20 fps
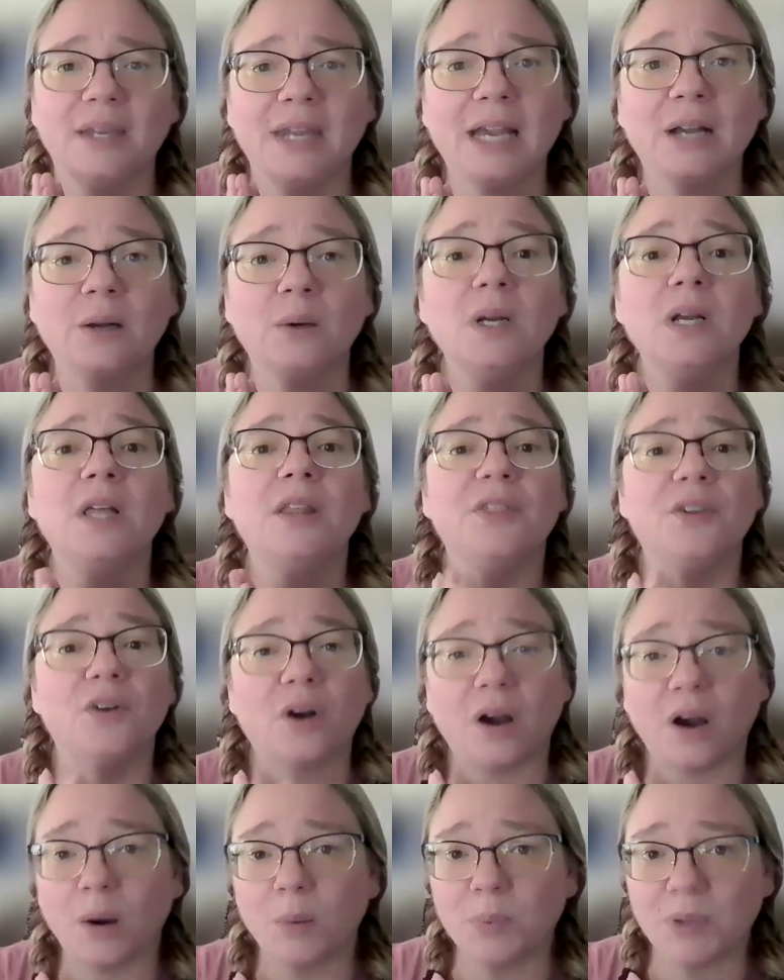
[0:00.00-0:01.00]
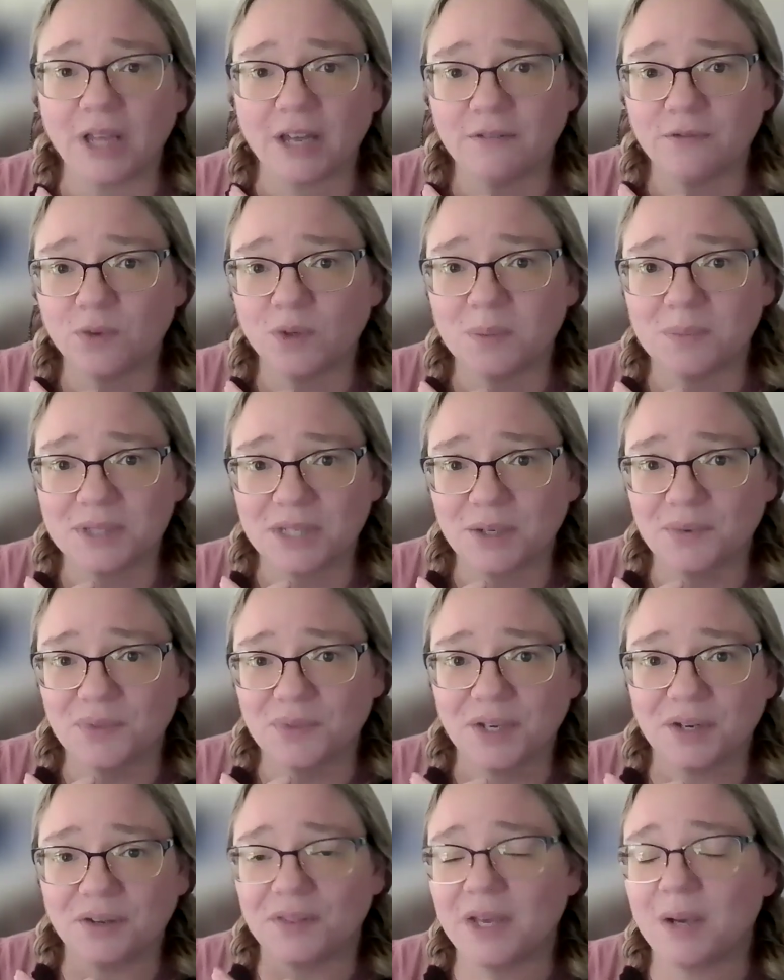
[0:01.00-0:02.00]
Now, there are platforms
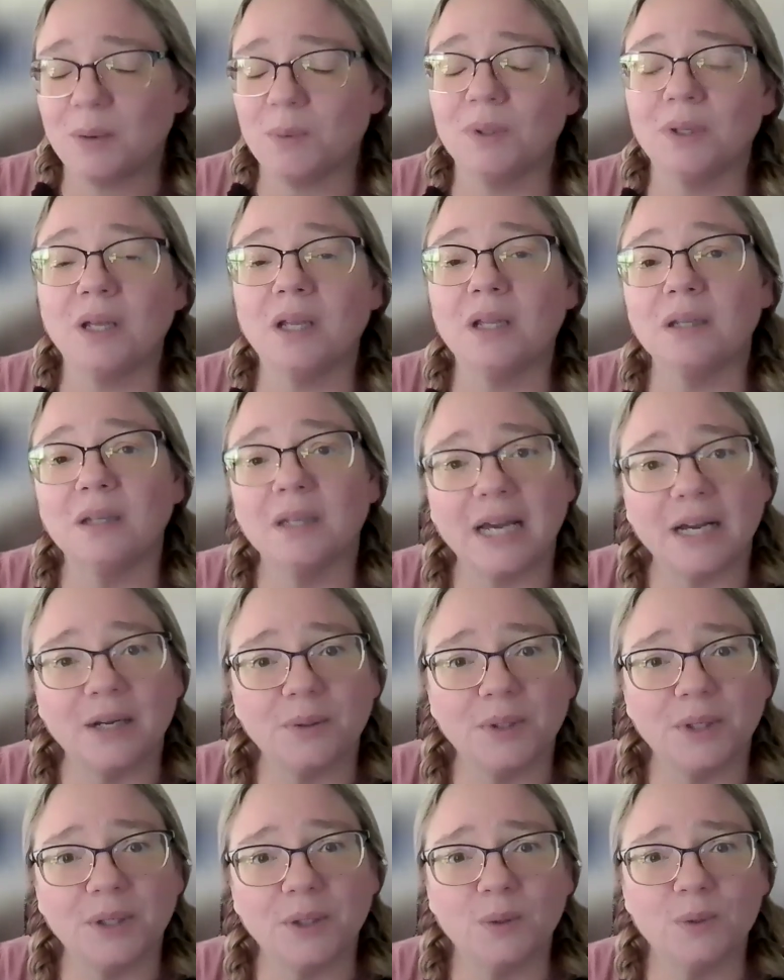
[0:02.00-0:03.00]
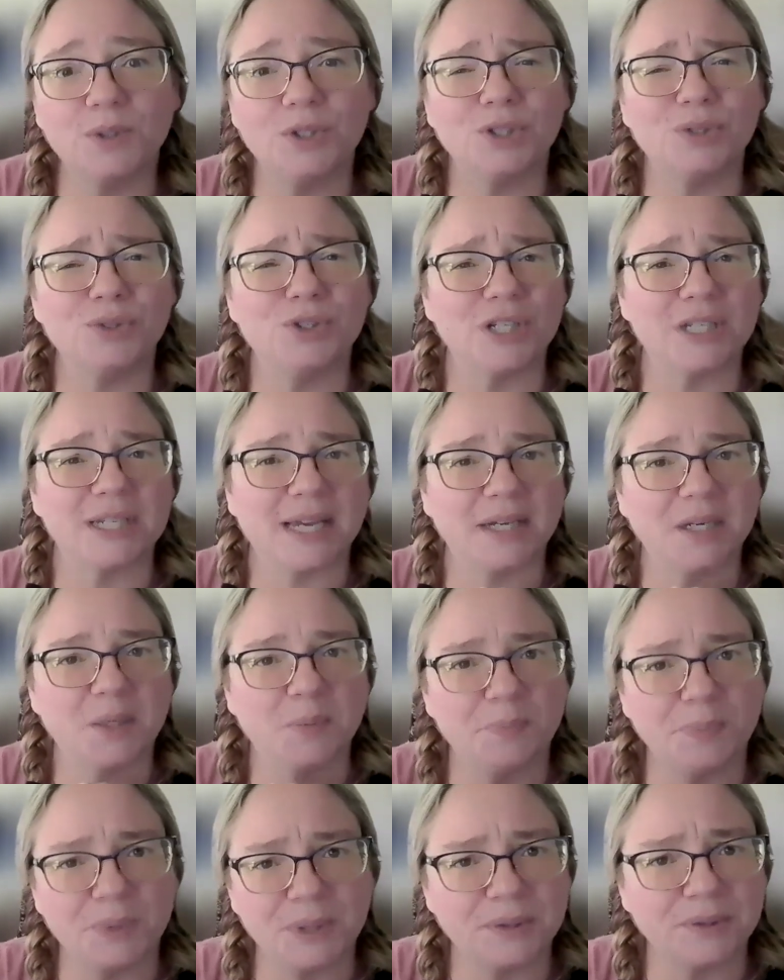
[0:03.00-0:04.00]
out there that will allow you to just kind
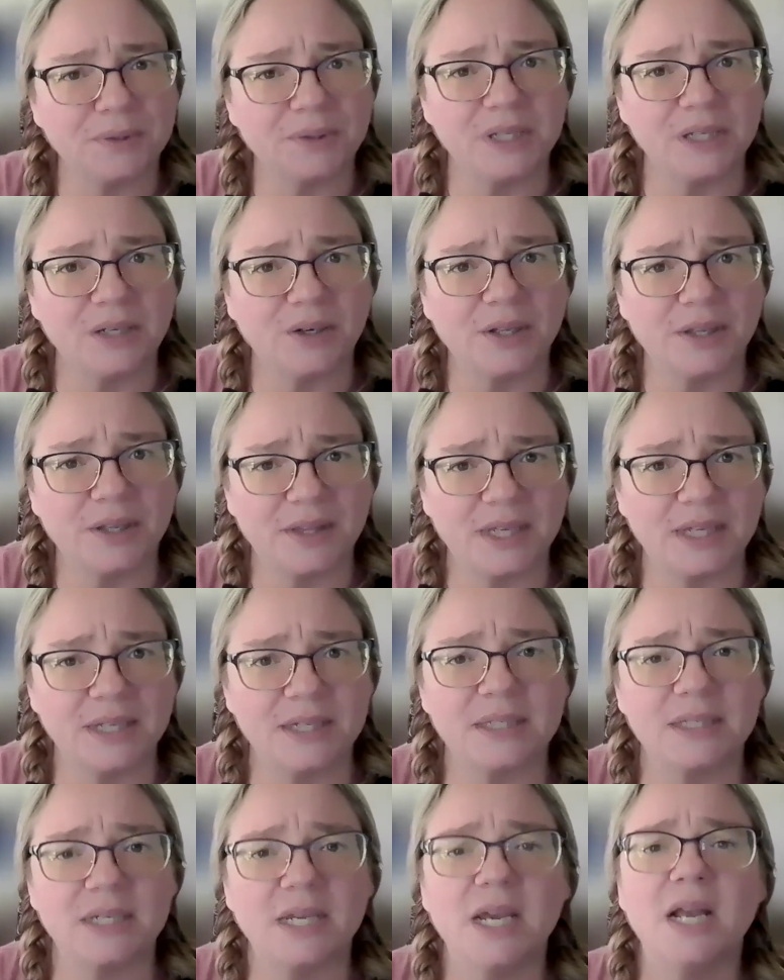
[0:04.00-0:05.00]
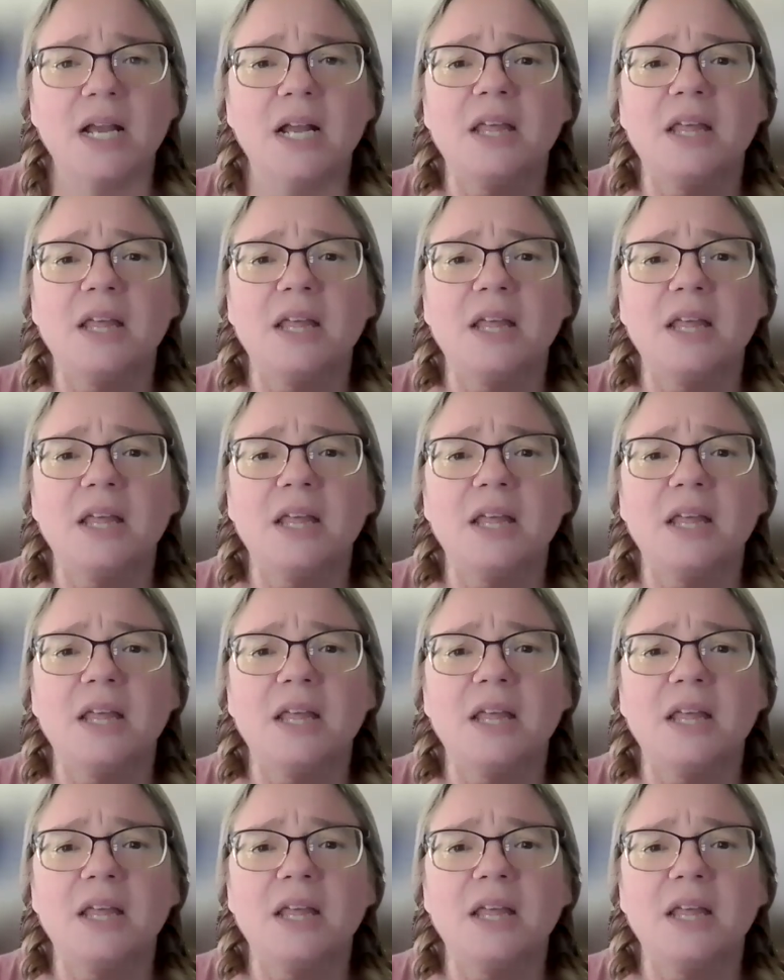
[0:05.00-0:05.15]
of build on this.